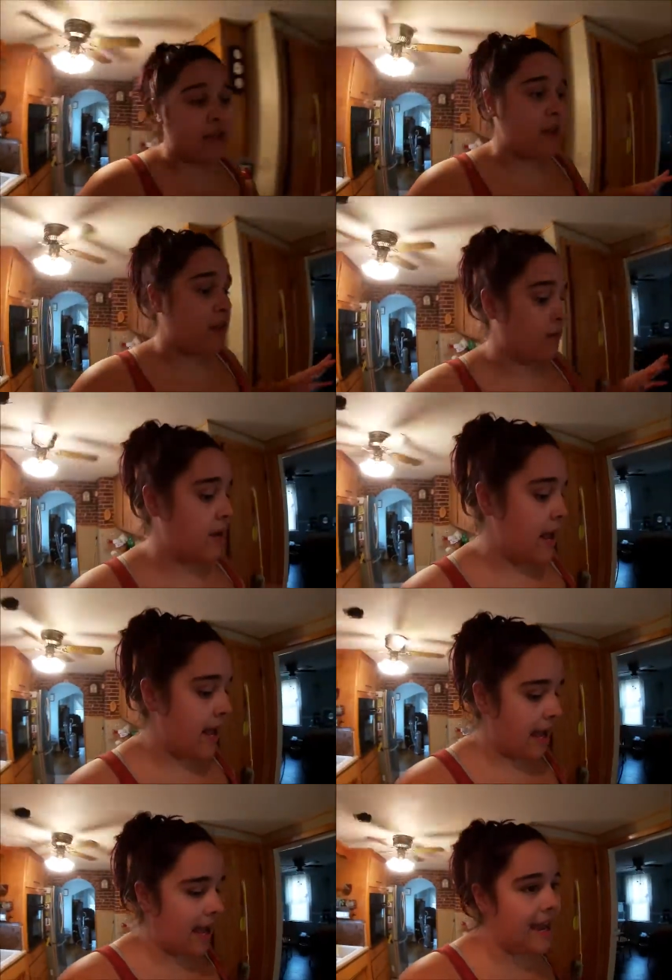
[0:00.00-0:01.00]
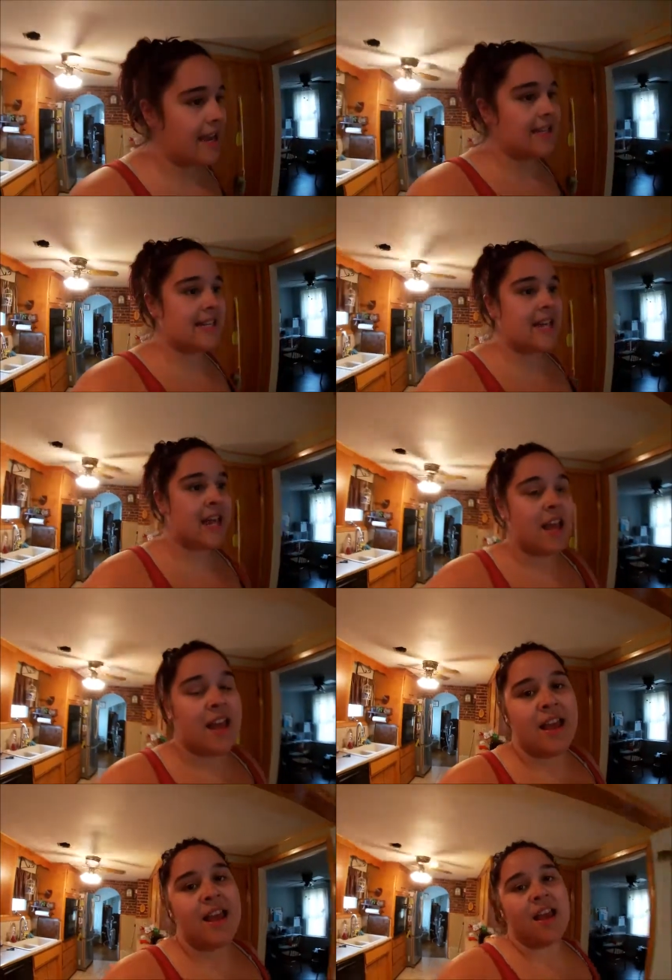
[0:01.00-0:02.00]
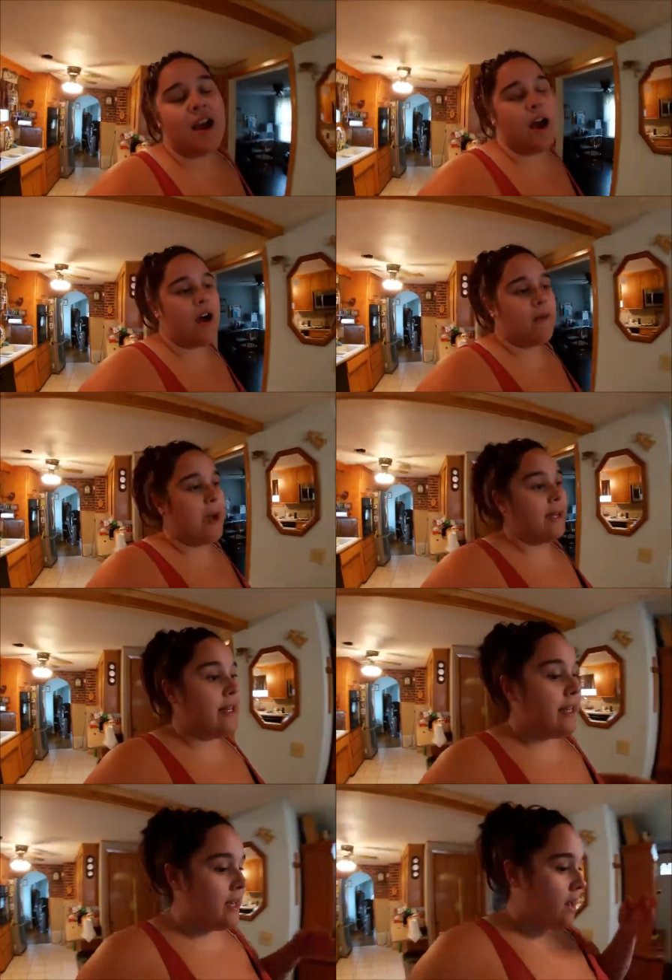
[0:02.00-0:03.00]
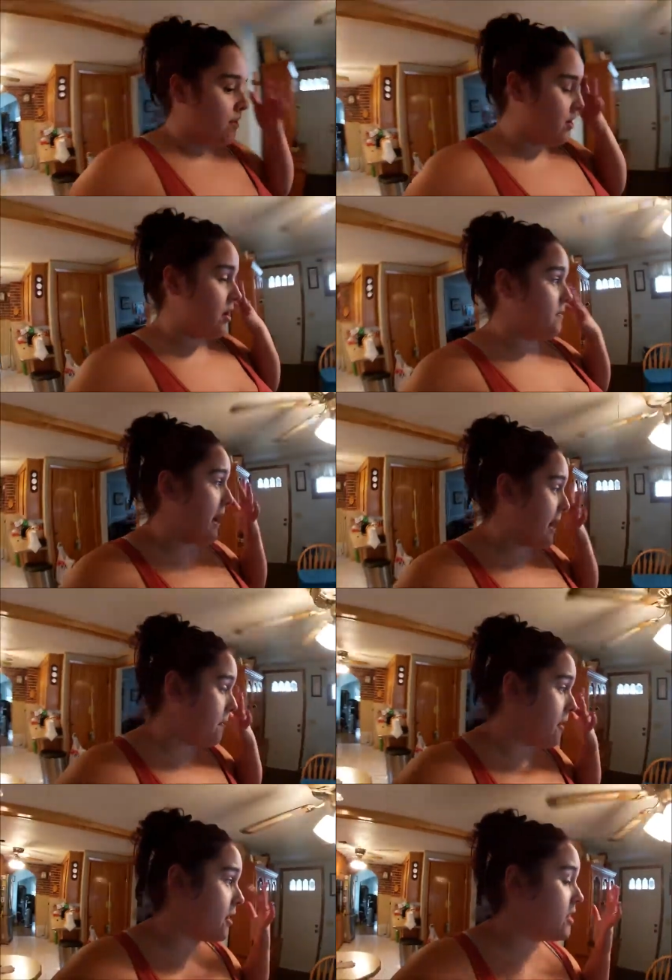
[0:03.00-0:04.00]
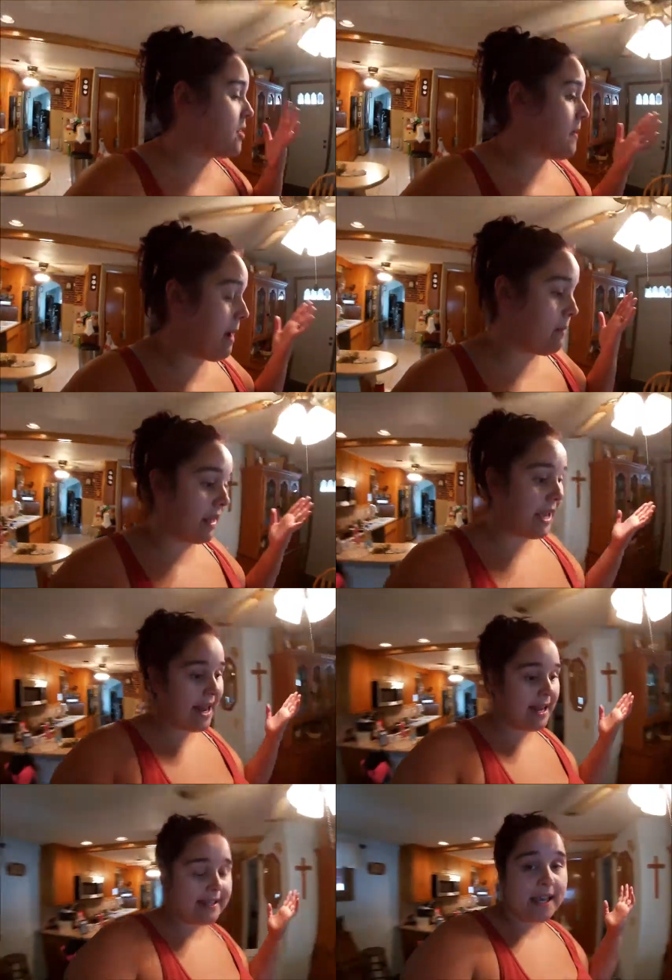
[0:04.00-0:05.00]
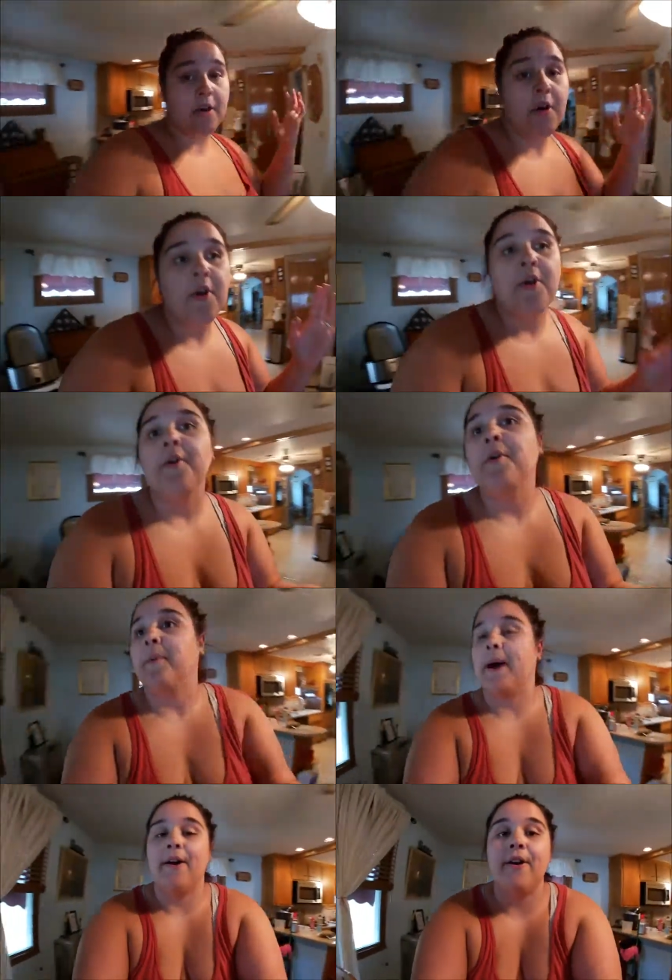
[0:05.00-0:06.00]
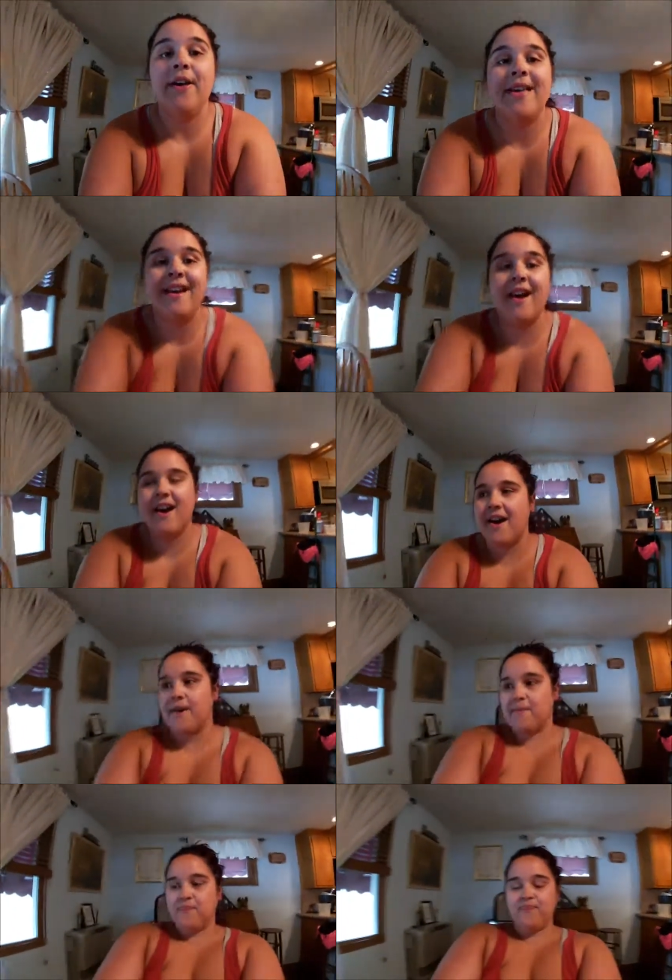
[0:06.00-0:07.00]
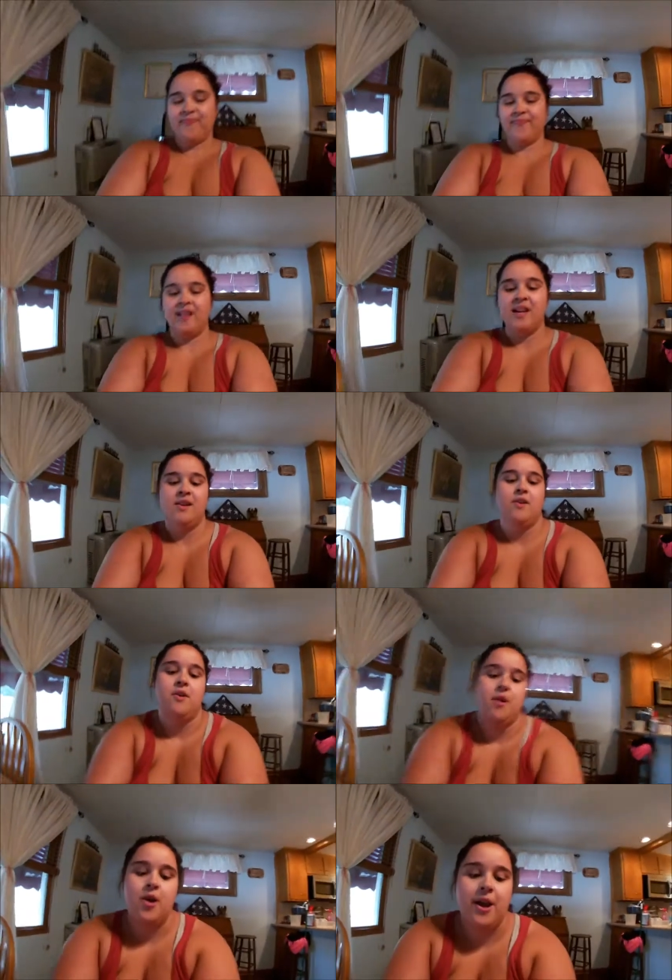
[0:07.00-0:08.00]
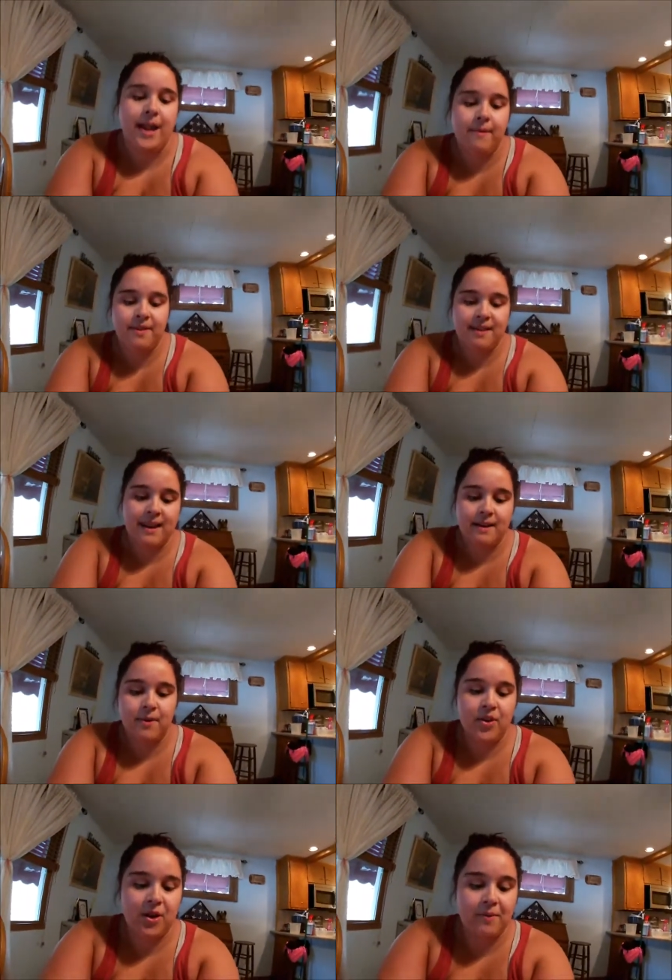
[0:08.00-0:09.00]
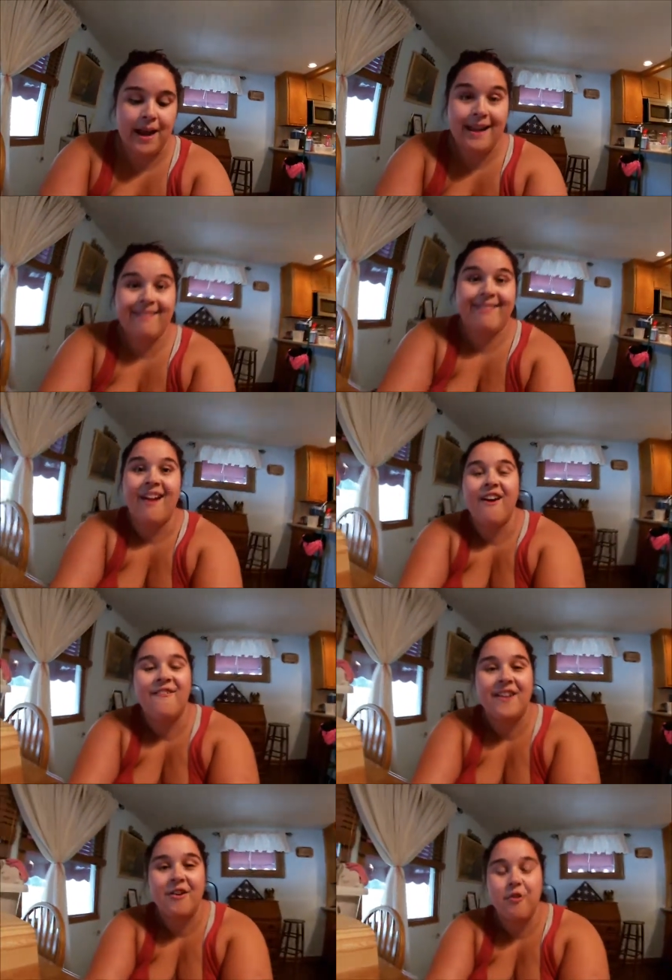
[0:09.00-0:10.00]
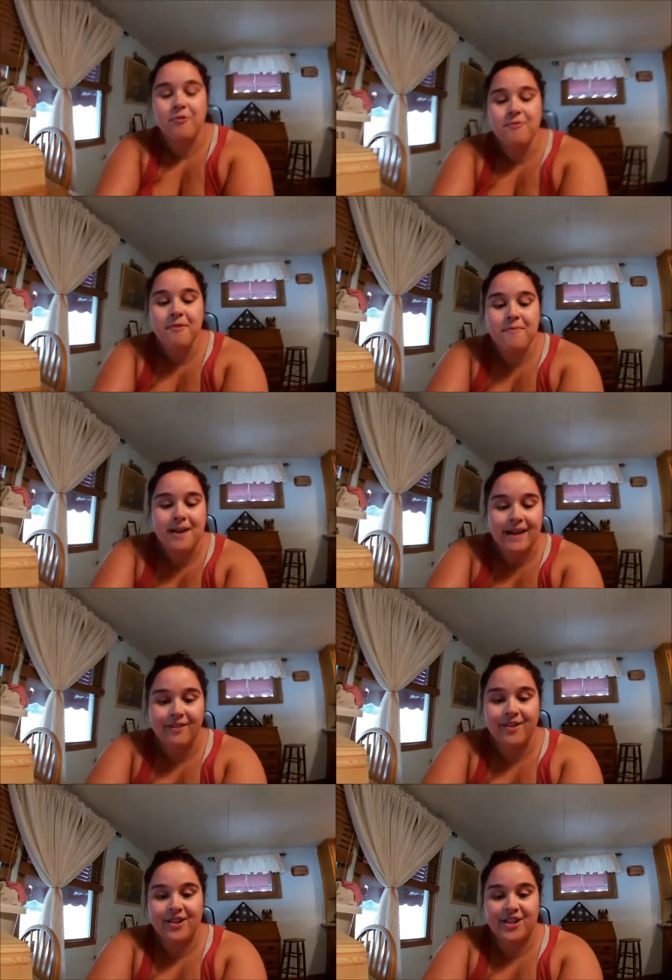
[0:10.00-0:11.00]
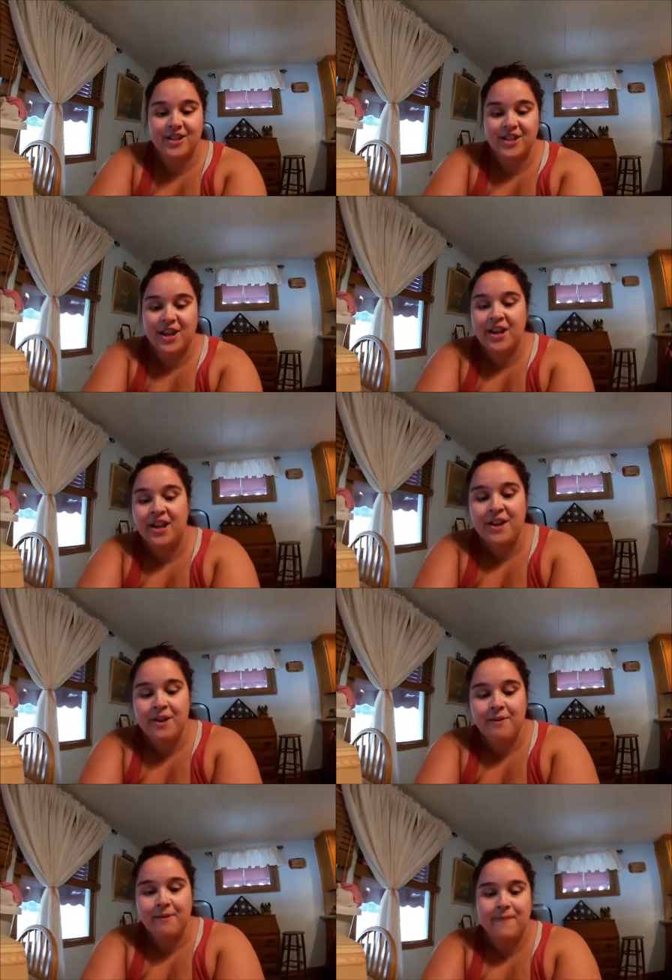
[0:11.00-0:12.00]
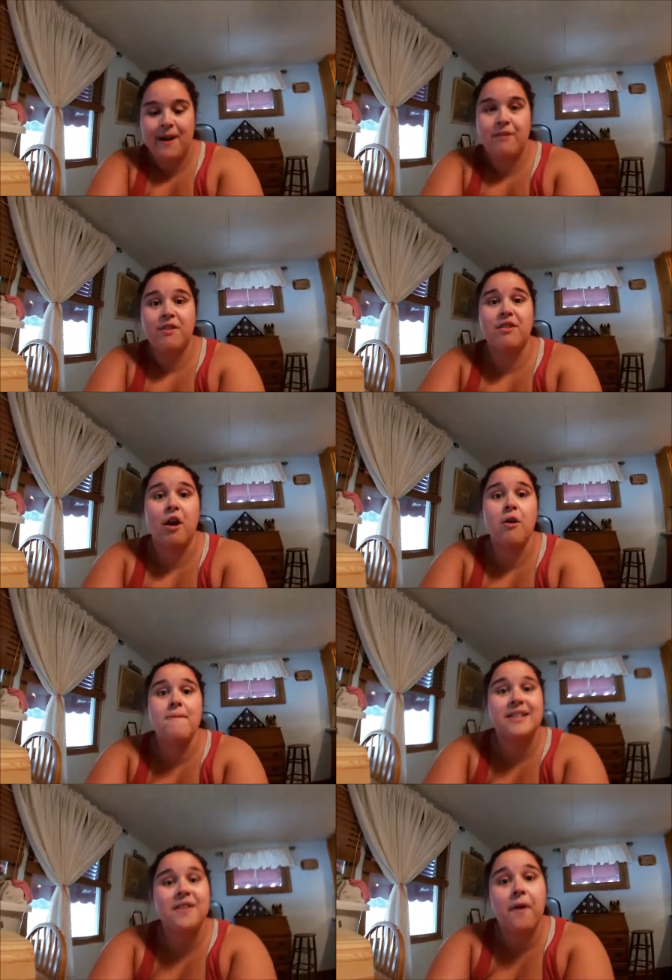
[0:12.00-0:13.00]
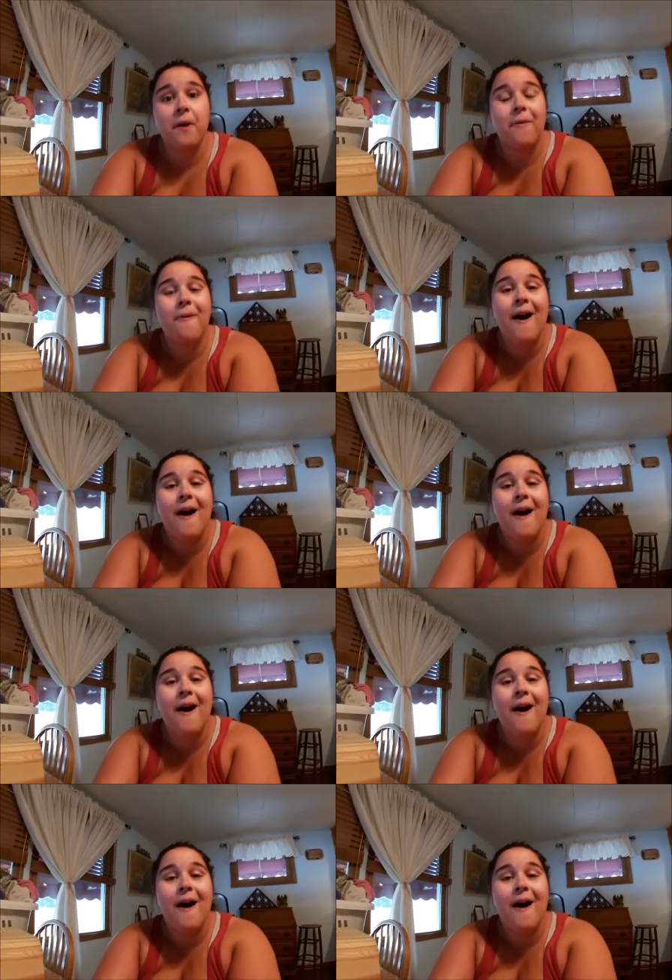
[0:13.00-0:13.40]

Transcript: soon and um, I needed a certain paper to be able to get it. Well, um, it was in with our wedding stuff and oh my gosh, we found so much of our